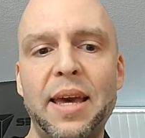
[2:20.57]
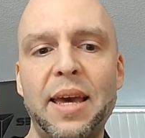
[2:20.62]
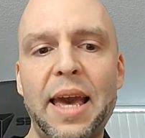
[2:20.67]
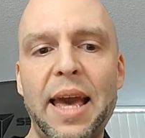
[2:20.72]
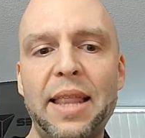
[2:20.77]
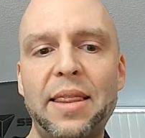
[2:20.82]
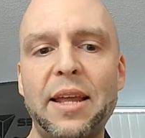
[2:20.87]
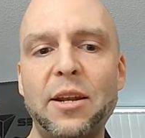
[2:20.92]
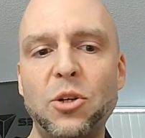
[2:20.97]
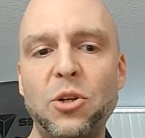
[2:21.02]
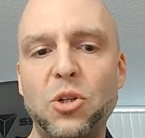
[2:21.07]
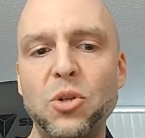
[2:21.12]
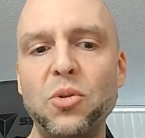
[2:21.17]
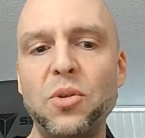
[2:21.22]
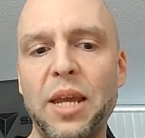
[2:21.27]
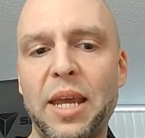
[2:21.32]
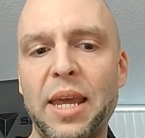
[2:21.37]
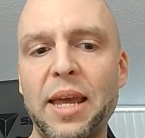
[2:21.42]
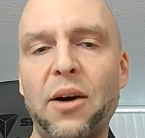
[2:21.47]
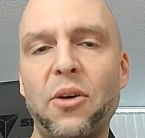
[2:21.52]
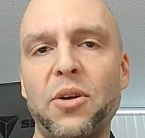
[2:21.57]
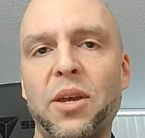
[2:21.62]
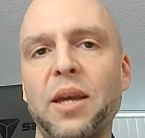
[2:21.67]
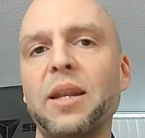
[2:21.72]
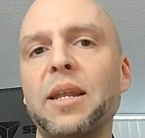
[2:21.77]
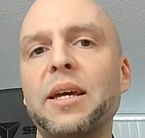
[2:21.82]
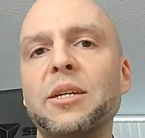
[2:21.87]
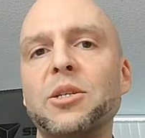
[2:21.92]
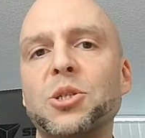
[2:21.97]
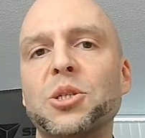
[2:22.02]
and then do the
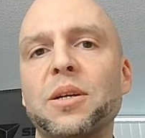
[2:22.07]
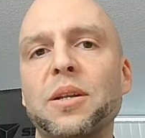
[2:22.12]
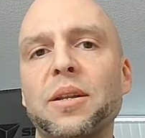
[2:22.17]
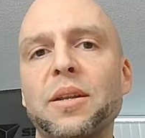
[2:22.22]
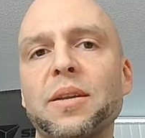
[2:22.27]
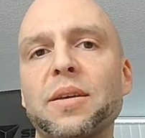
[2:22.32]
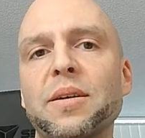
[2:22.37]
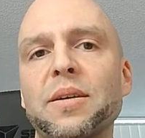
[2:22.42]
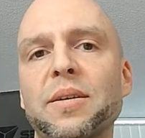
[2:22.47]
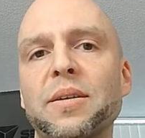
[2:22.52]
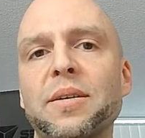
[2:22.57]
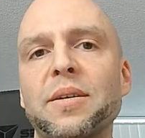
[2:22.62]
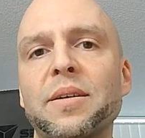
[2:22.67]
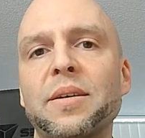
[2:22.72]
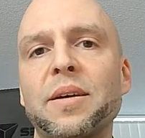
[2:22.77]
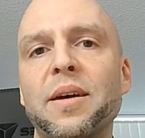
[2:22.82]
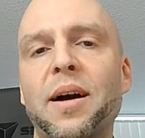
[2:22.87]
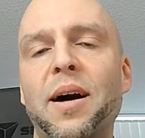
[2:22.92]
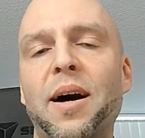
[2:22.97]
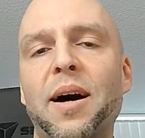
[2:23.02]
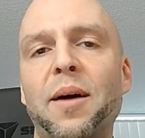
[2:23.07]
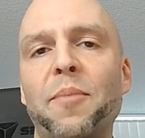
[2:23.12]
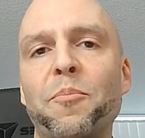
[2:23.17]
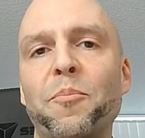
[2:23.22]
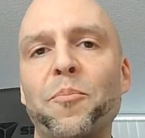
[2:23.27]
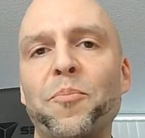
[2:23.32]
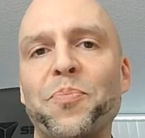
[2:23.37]
calculation um,